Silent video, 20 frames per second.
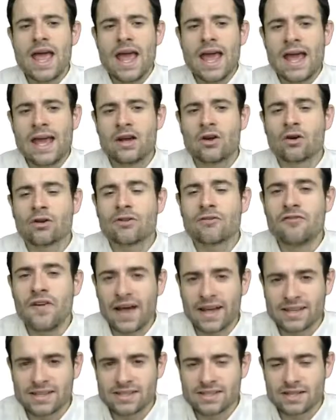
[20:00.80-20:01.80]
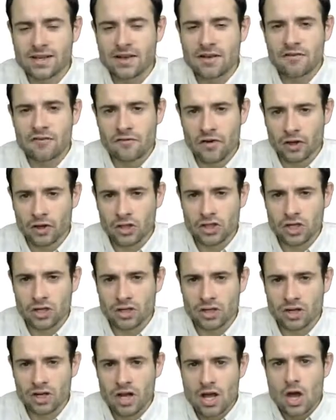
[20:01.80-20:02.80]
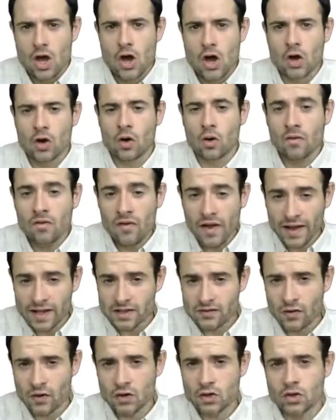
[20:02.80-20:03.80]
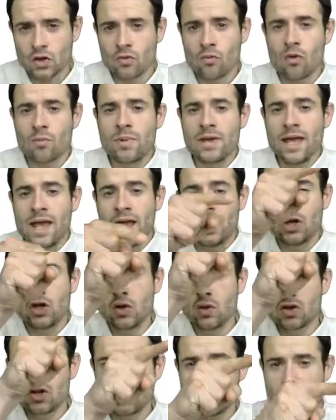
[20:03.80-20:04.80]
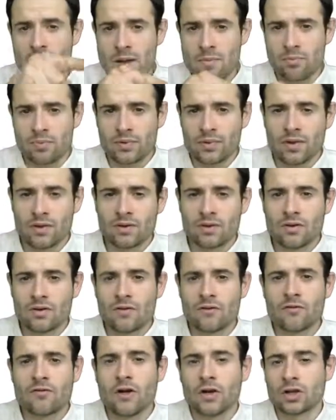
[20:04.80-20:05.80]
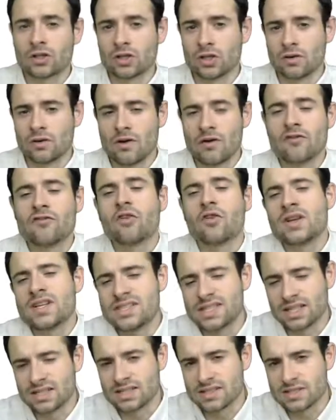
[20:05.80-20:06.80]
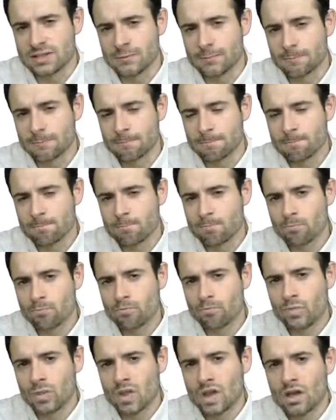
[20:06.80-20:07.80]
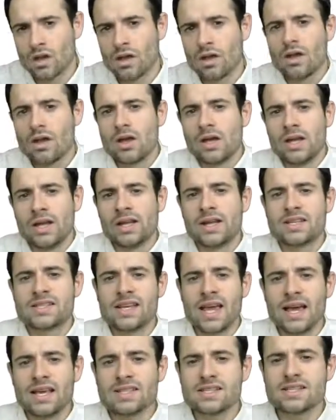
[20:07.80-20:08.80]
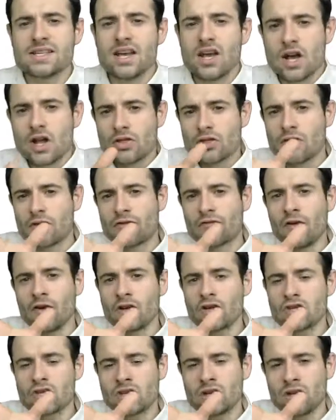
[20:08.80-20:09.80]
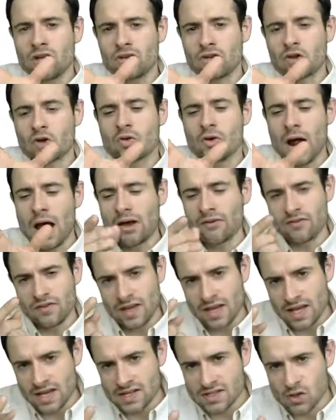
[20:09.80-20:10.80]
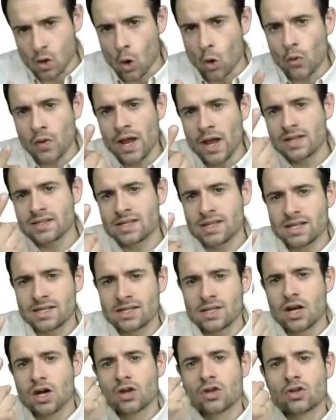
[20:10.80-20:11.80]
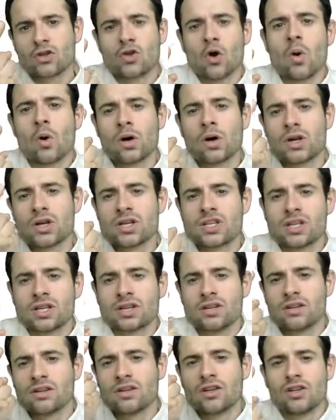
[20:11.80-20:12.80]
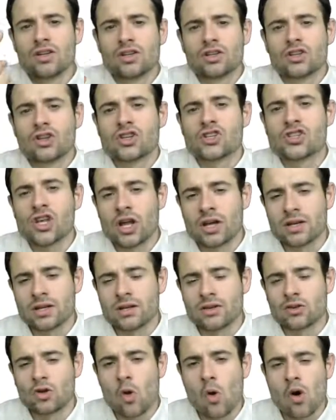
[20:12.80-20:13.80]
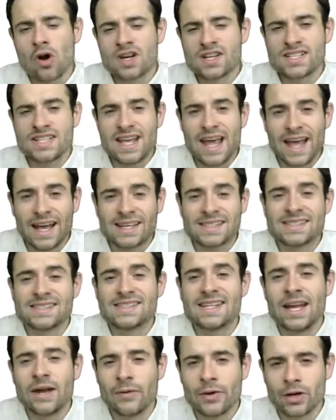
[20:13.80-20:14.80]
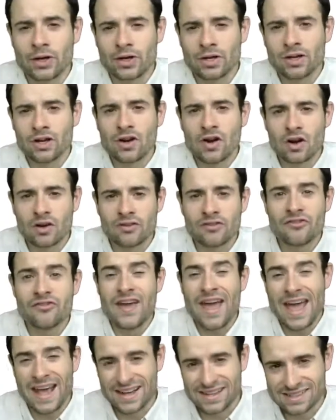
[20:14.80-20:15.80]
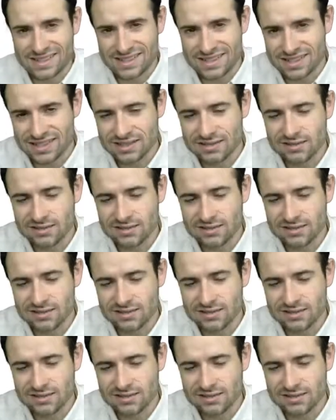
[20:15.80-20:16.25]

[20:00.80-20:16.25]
a convex function. A convex function would be a U-shaped function, for instance. In this case, the function, the graph, is oriented towards the sun, towards the exterior, convex